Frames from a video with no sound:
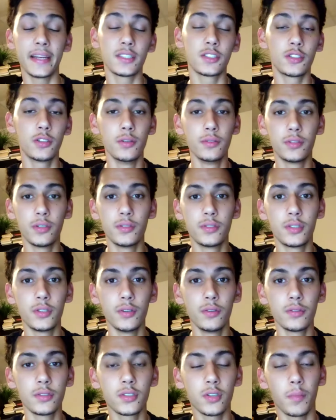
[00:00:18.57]
is
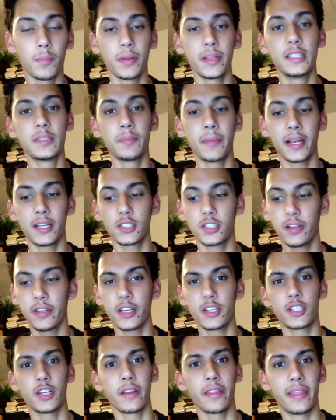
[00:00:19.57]
222, so please make sure
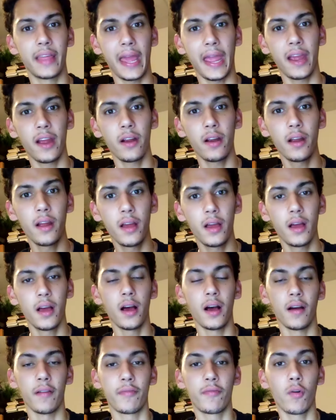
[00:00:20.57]
that you're there
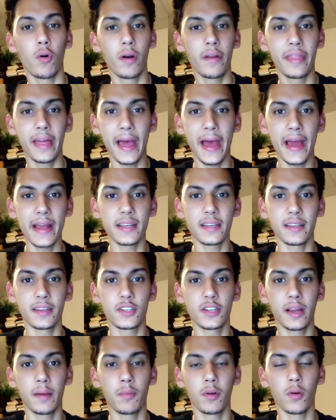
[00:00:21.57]
uh, for that, so that
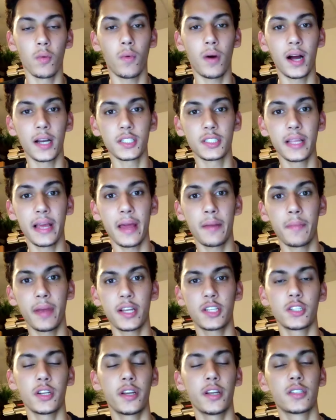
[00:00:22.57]
you're able to watch that. Make
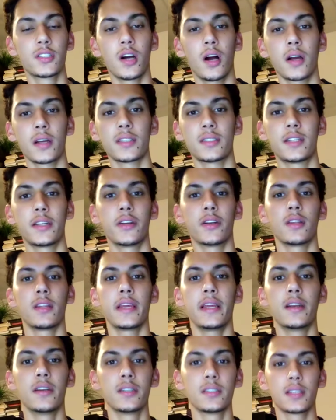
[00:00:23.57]
sure you're talking to your
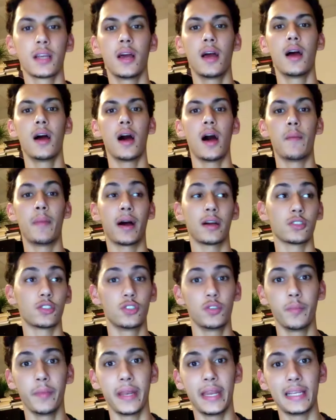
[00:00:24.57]
leaders about
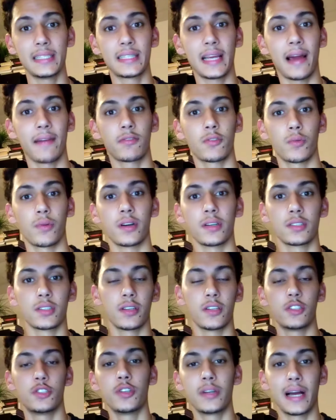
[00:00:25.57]
Zoom meetings afterwards so
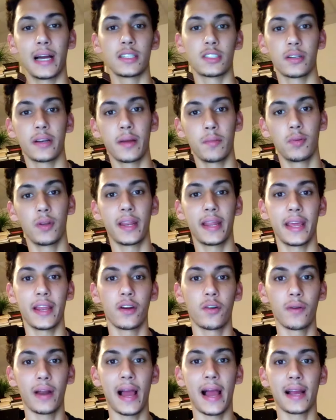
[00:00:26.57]
that you guys are able to
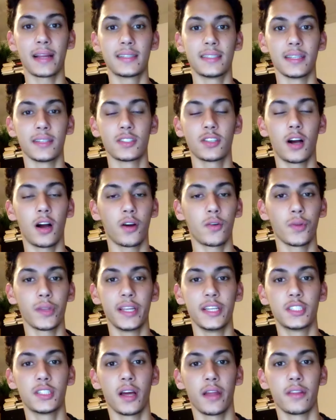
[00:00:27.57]
interact and talk with
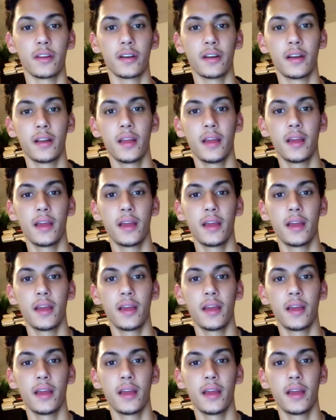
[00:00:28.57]
each other.